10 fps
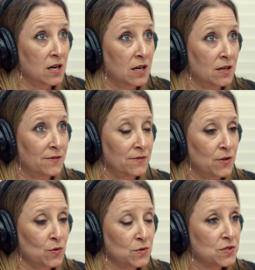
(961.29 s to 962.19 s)
of
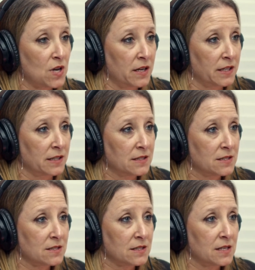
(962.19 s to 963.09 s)
those
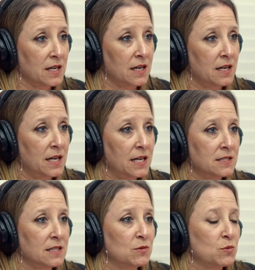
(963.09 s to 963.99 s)
sonnets, he
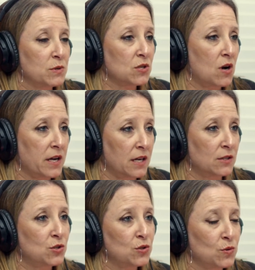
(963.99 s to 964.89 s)
seems to be talking
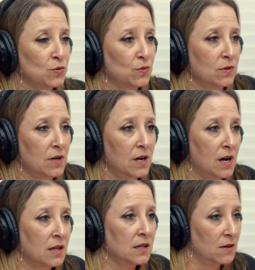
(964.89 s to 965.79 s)
to
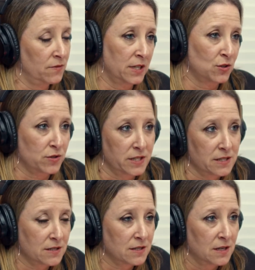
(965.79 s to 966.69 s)
a love
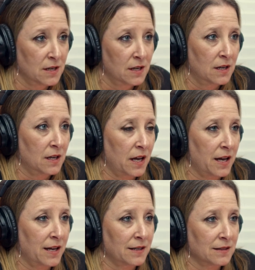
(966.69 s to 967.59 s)
interest.
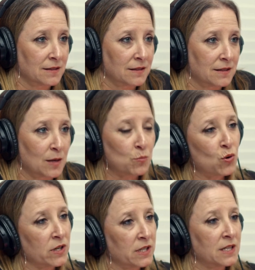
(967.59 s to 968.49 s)
And the
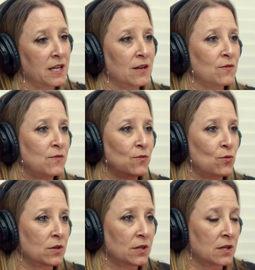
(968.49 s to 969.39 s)
important thing
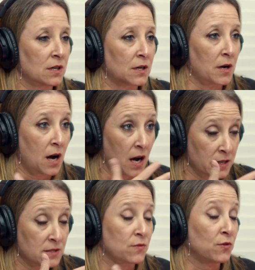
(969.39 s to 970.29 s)
for
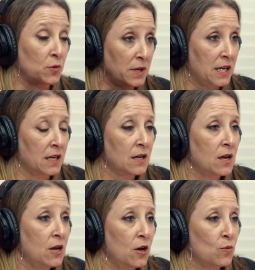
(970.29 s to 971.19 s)
us, for me,
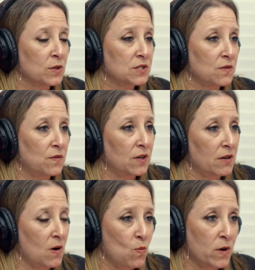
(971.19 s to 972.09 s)
was to figure
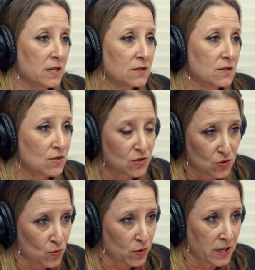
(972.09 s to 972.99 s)
out what is the
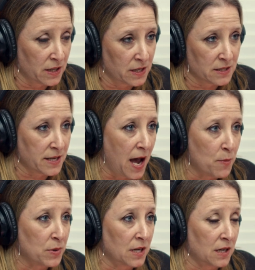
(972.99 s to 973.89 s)
story that is
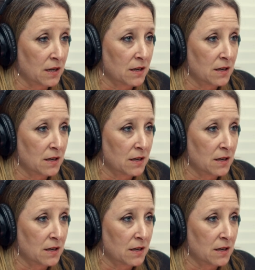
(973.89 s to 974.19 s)
happening